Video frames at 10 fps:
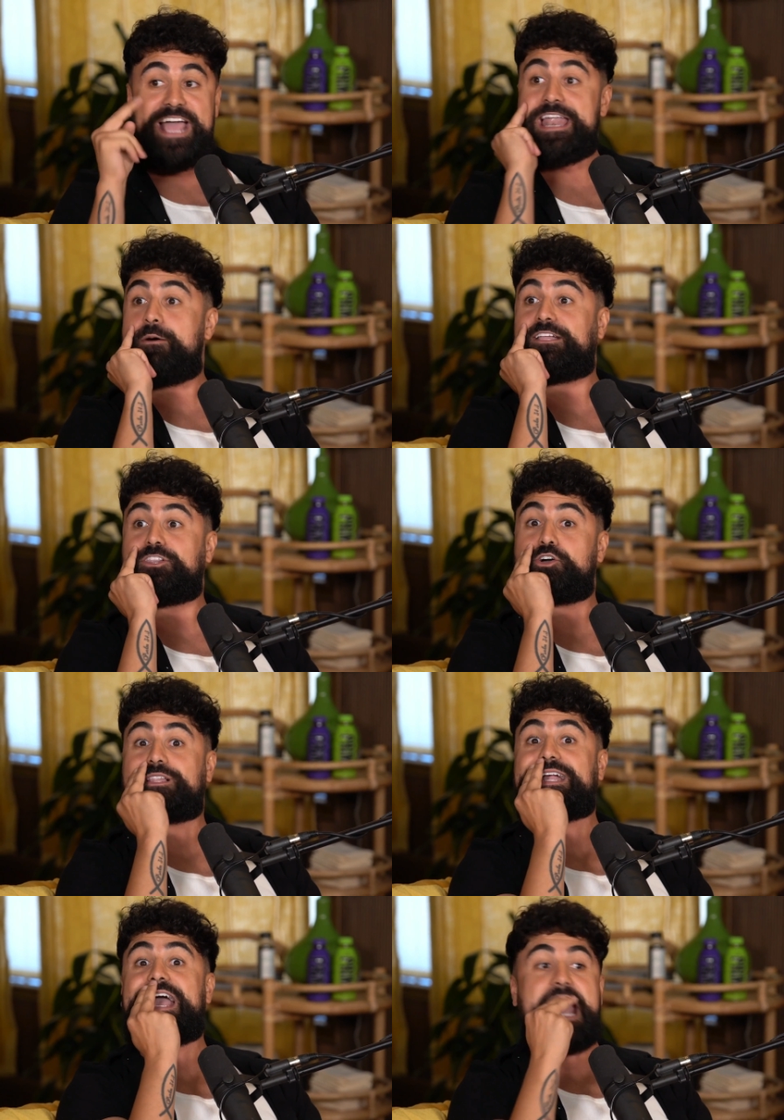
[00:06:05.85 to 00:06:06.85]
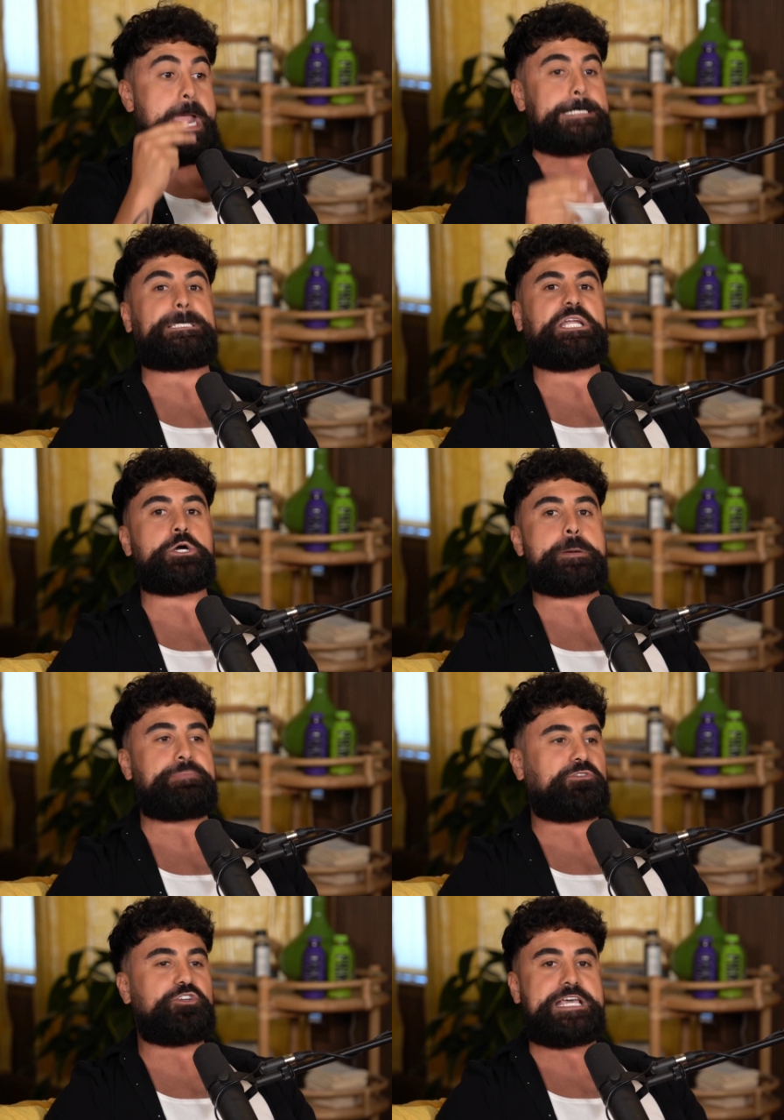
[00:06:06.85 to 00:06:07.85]
And now I look like I had, you know
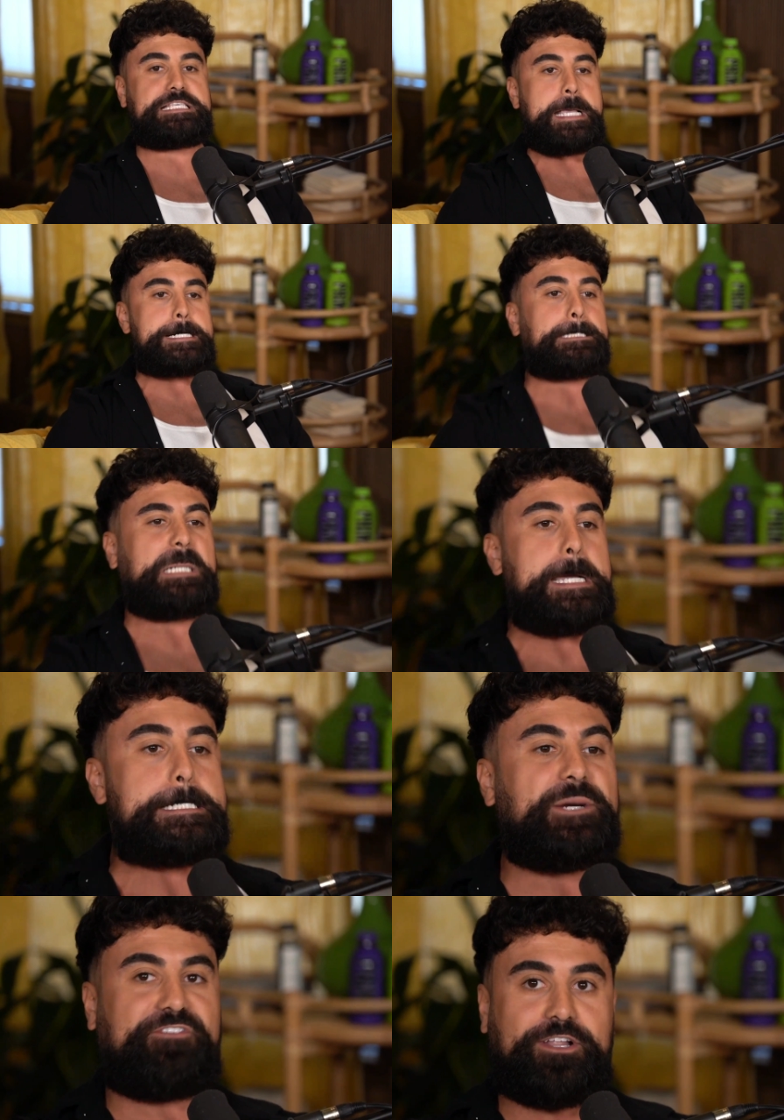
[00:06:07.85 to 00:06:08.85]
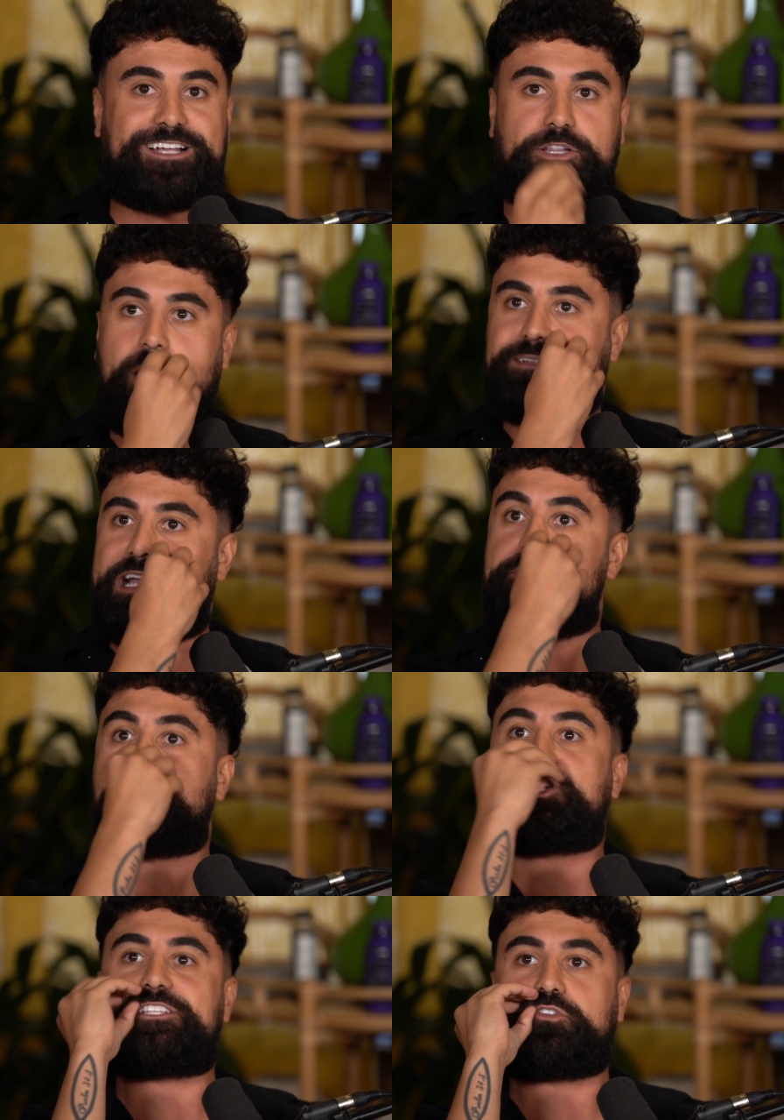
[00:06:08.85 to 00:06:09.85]
what people do this? For like a long time,
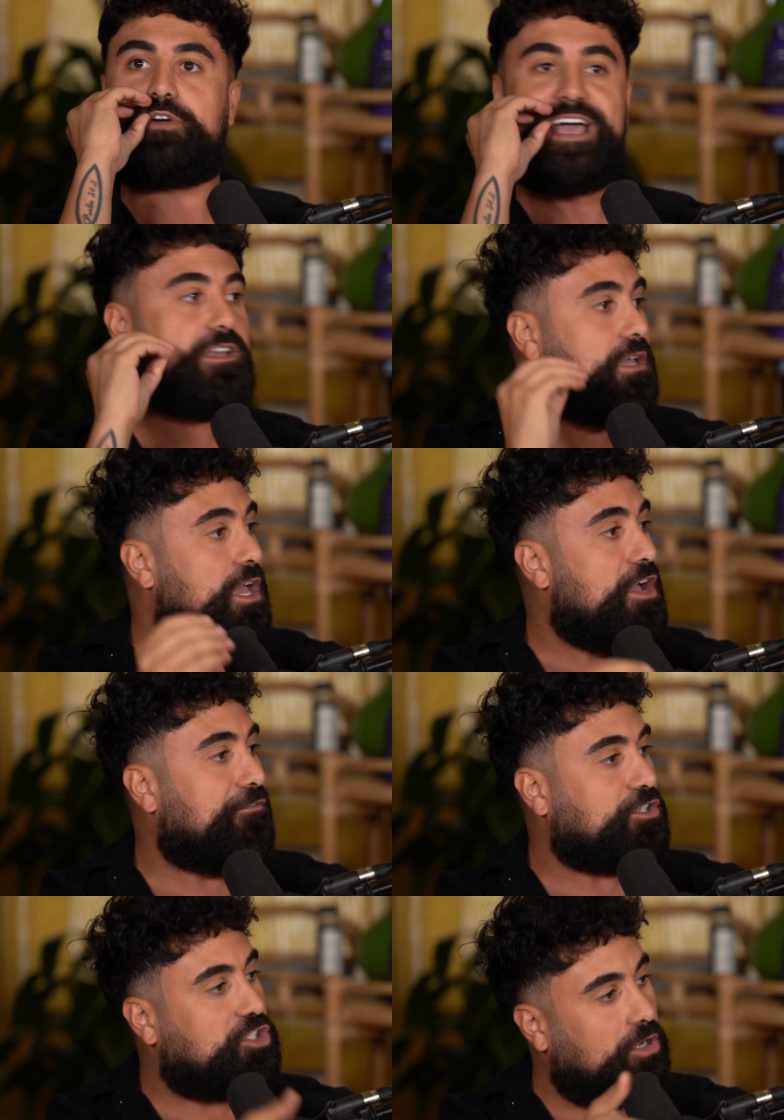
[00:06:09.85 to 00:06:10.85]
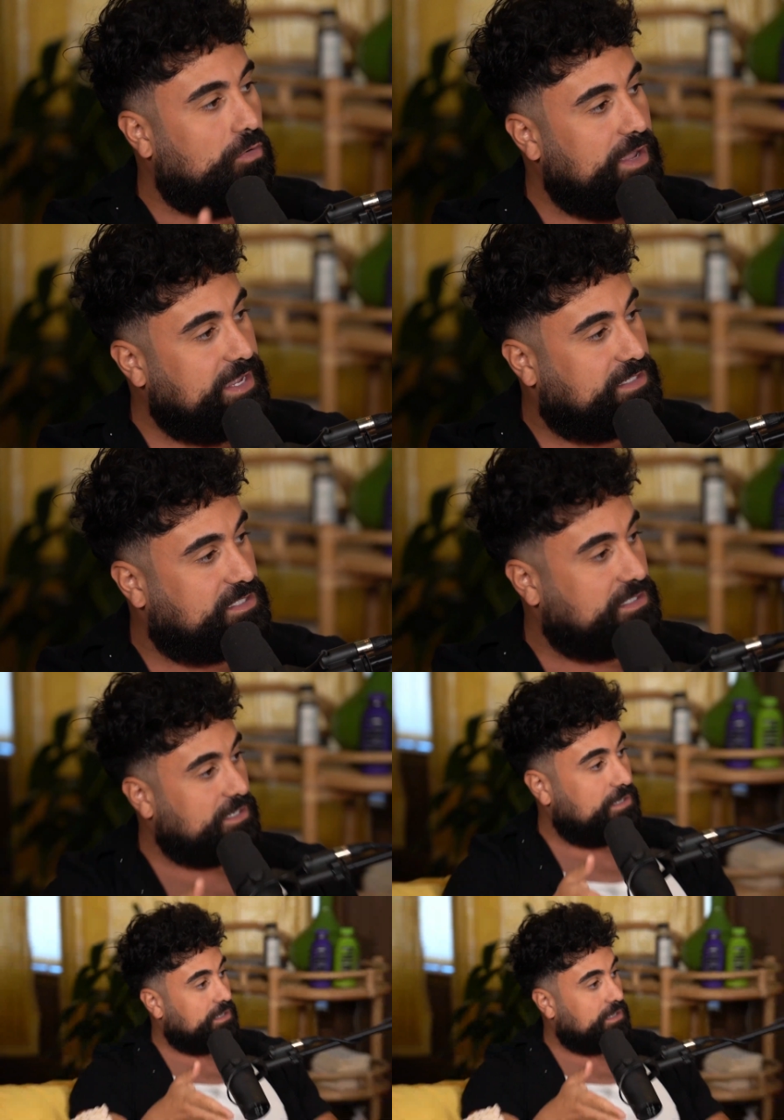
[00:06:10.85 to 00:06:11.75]
this shit's red for two weeks.